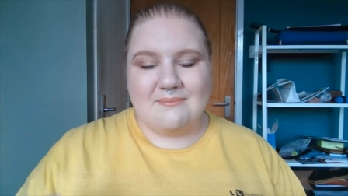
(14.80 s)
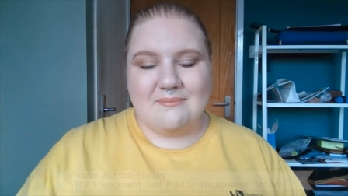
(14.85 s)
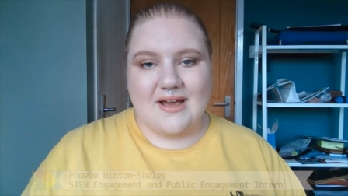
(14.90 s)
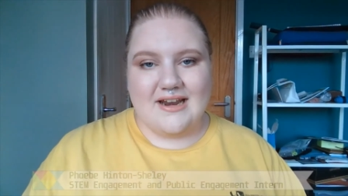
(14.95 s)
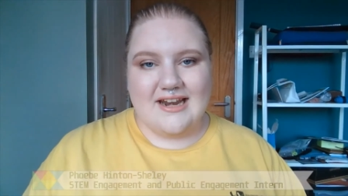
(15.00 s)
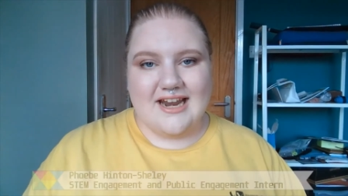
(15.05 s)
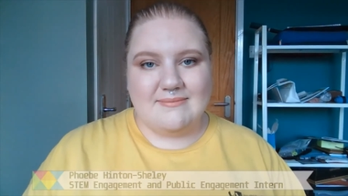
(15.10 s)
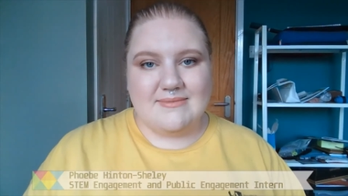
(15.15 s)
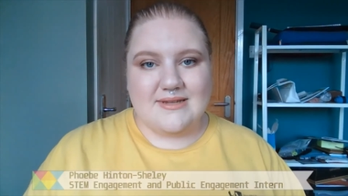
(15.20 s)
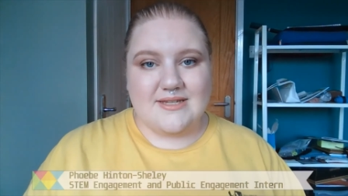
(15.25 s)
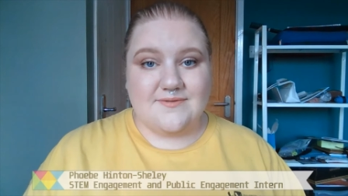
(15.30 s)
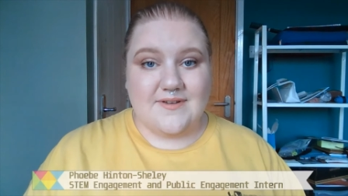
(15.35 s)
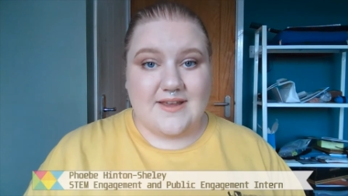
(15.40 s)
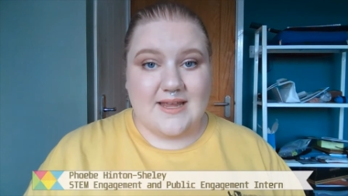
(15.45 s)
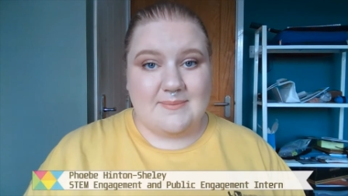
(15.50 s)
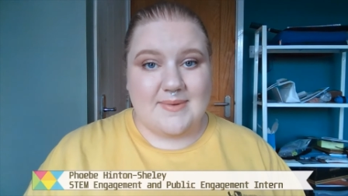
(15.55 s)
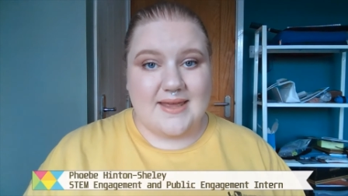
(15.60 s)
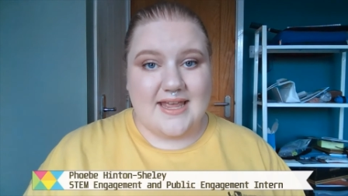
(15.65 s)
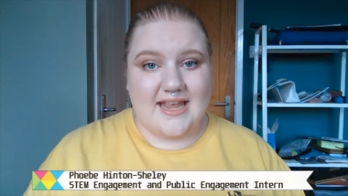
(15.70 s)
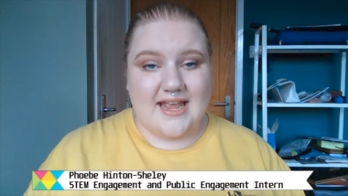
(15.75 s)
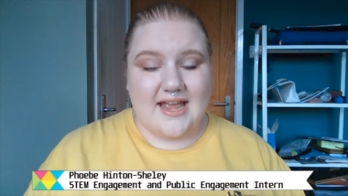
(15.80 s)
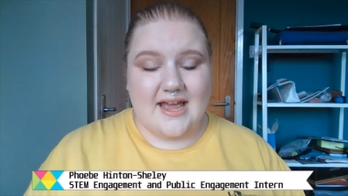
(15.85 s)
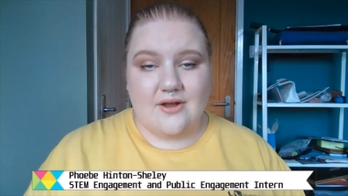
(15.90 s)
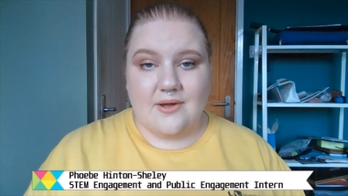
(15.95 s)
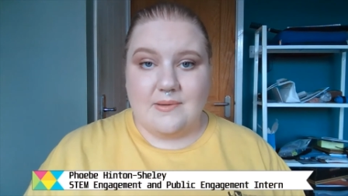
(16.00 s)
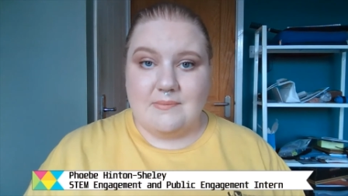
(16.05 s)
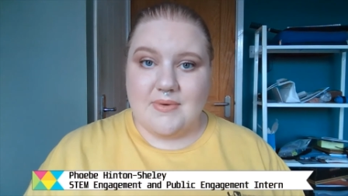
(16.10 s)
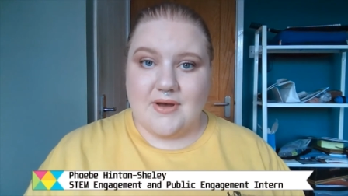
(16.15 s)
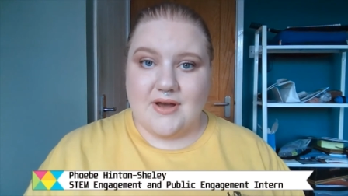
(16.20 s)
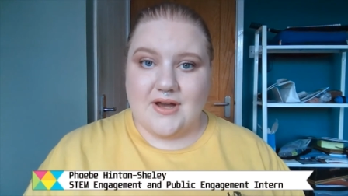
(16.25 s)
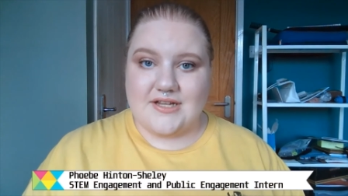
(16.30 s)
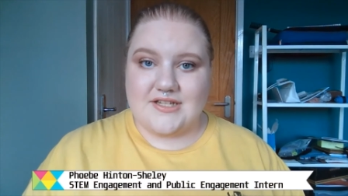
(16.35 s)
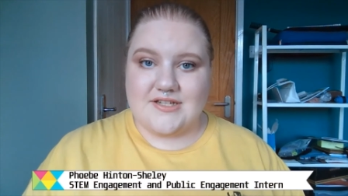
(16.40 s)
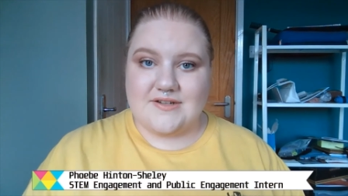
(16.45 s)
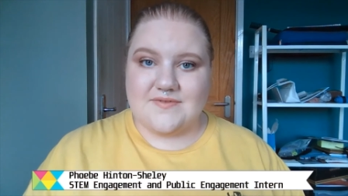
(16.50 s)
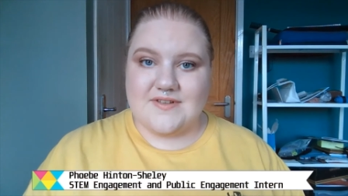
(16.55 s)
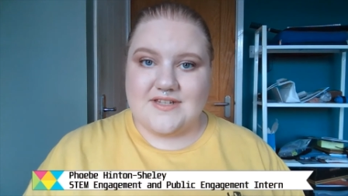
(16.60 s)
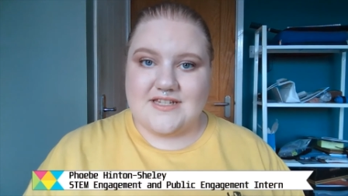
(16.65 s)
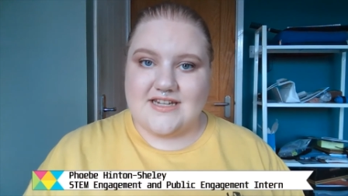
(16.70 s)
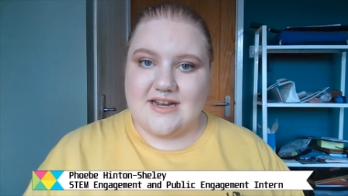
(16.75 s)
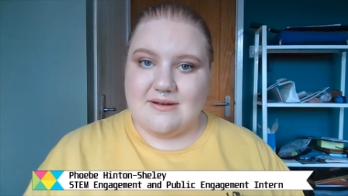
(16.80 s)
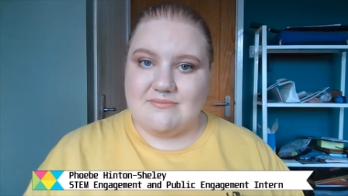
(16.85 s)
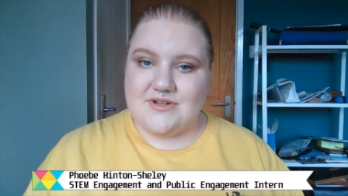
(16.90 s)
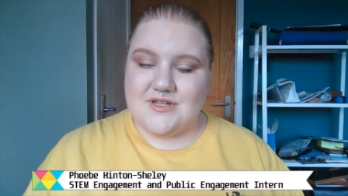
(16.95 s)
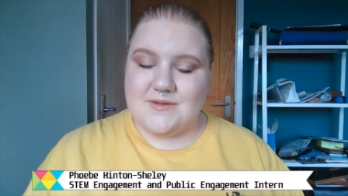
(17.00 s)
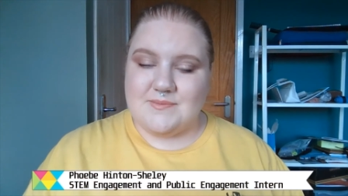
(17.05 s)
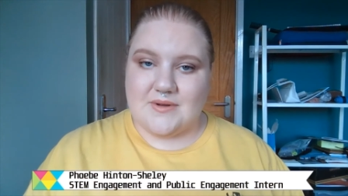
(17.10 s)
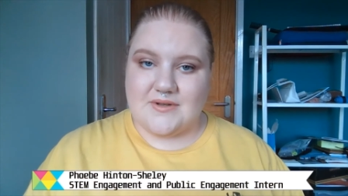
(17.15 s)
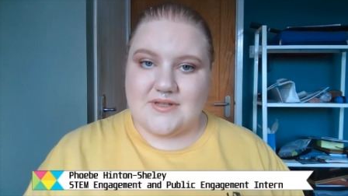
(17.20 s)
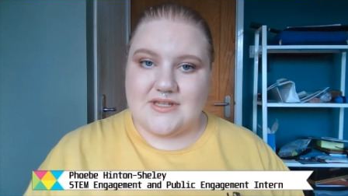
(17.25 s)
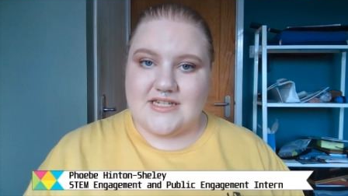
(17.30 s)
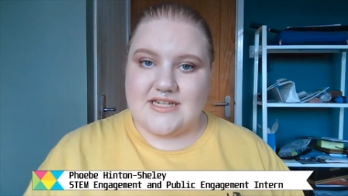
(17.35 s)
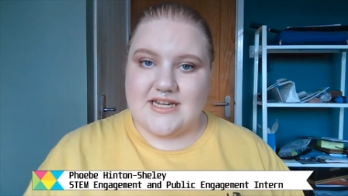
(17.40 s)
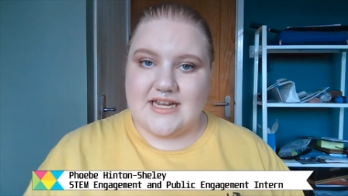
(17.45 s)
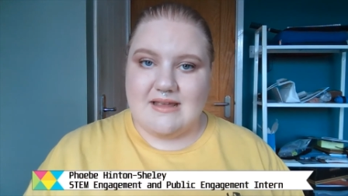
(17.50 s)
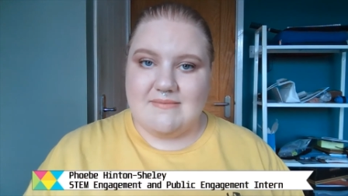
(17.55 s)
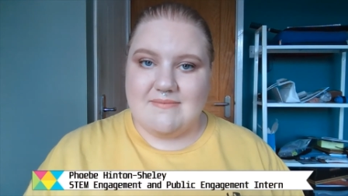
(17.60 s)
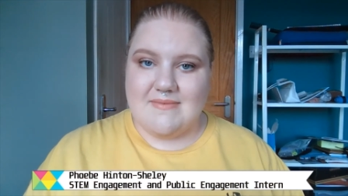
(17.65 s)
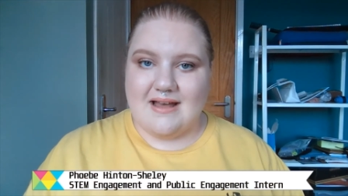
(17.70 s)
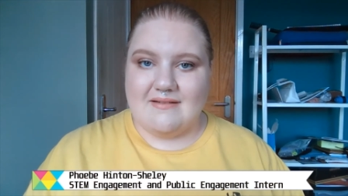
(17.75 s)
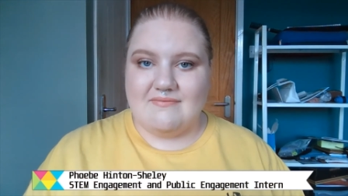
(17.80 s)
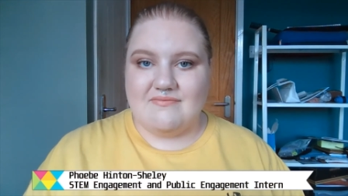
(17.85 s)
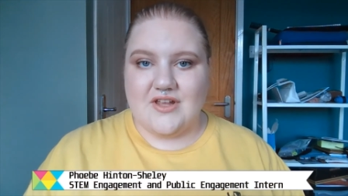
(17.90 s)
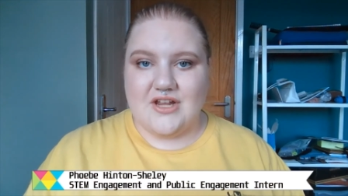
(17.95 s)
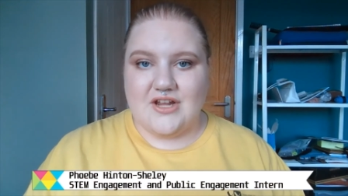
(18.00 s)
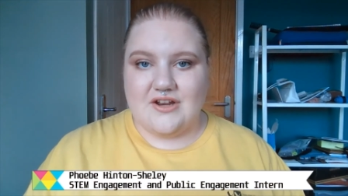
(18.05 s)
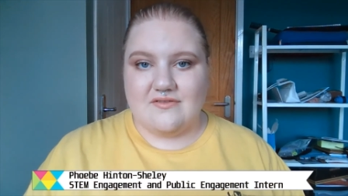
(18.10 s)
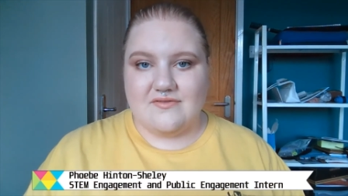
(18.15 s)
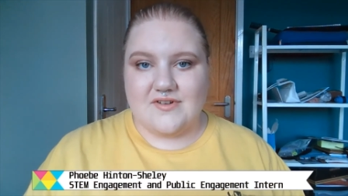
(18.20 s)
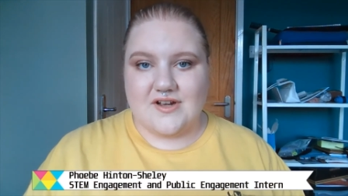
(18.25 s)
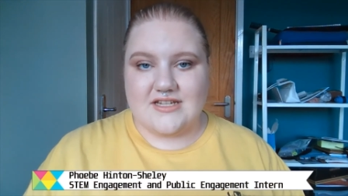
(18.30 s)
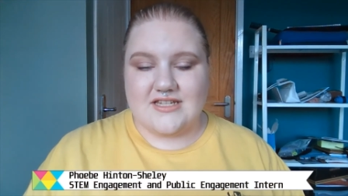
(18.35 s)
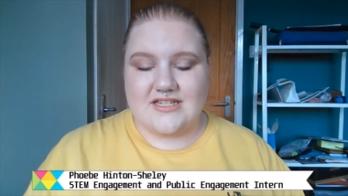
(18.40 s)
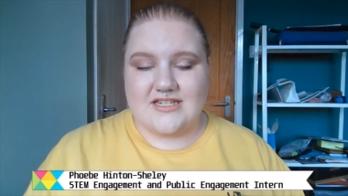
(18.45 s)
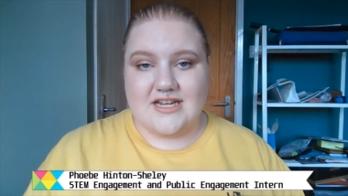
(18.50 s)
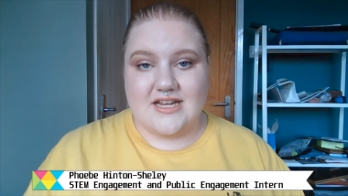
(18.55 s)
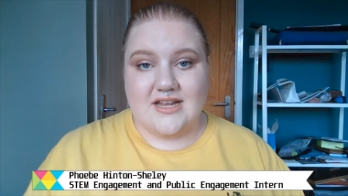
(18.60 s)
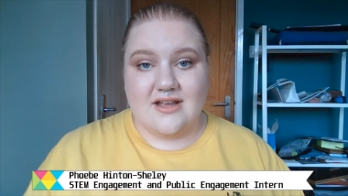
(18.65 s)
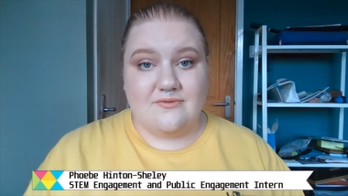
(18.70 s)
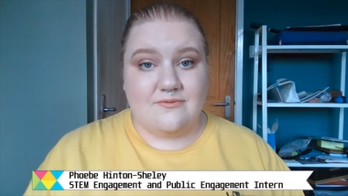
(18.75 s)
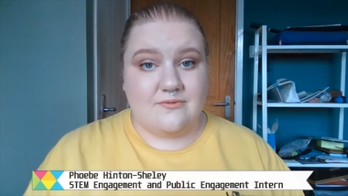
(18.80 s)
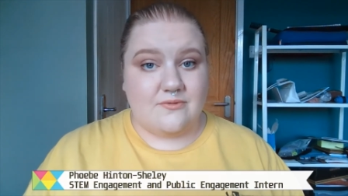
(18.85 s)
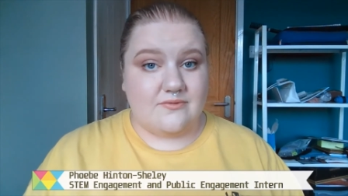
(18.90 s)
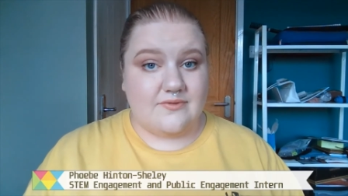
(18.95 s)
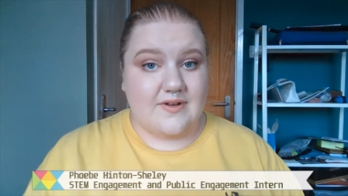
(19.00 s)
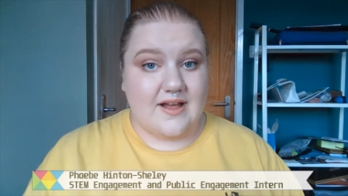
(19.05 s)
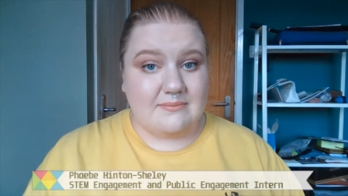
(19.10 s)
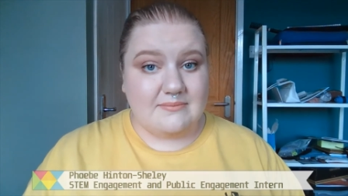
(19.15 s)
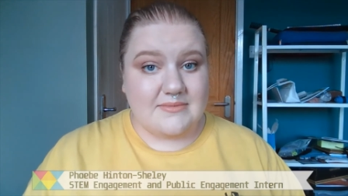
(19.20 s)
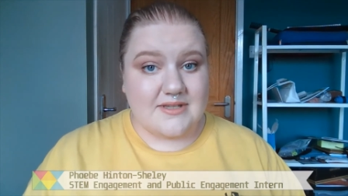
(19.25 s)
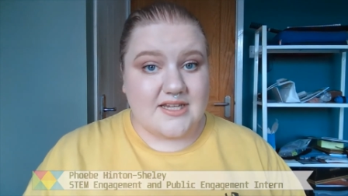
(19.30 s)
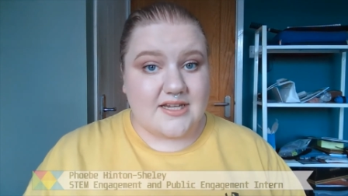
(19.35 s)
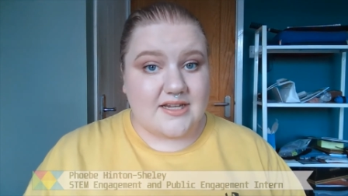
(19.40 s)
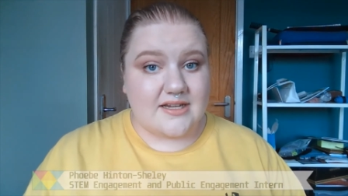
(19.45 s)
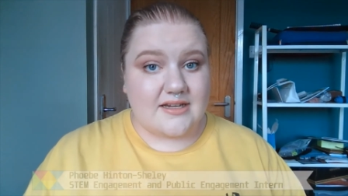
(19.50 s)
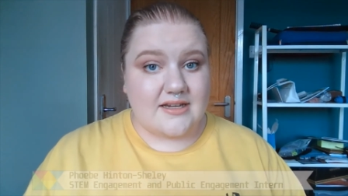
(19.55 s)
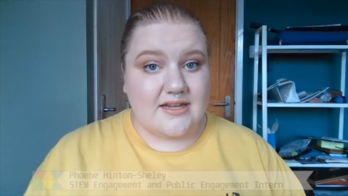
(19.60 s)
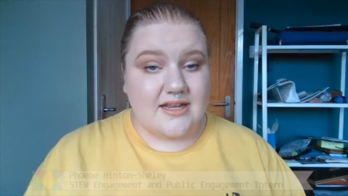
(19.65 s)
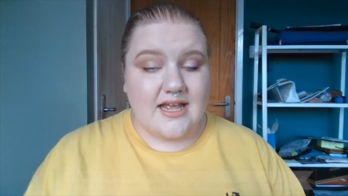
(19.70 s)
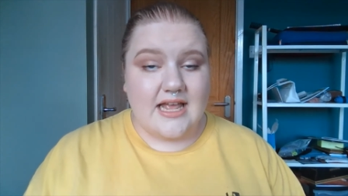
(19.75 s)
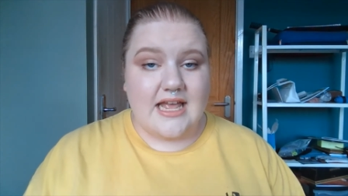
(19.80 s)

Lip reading: My name's Phoebe and I'm part of the STEM response team at the University of Wolverhampton.